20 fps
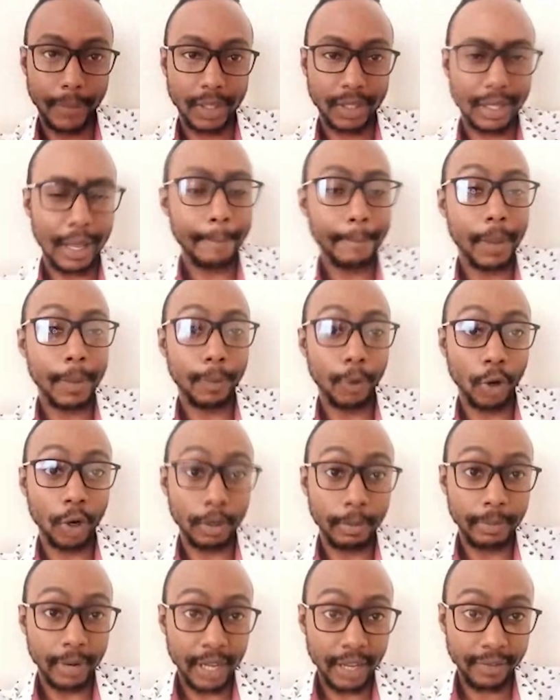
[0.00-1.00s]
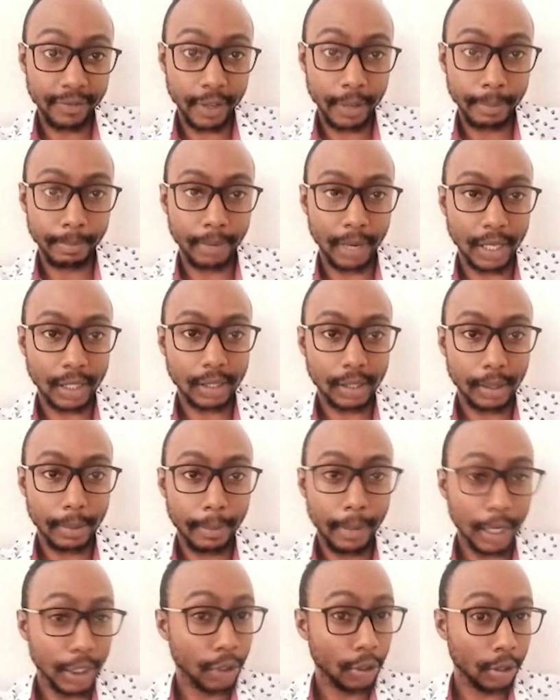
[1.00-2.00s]
Some people will believe him, but
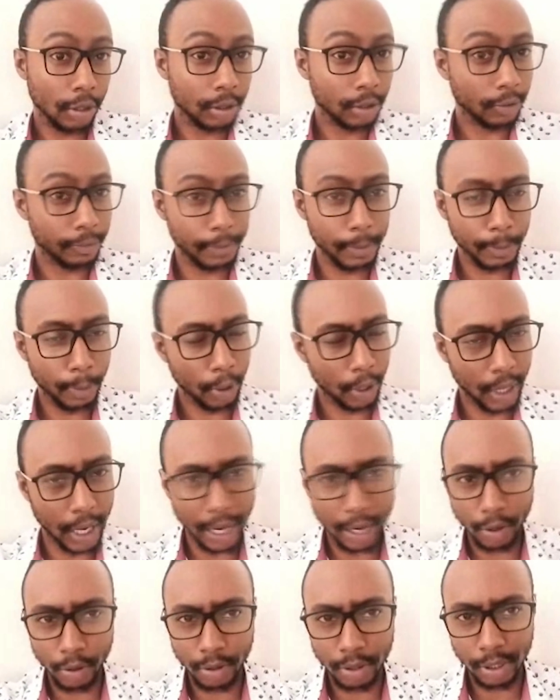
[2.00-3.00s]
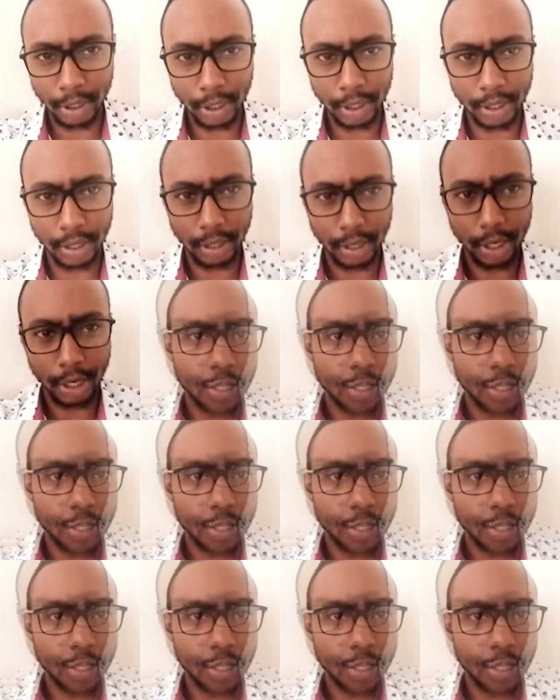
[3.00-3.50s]
majority of people, I don't think.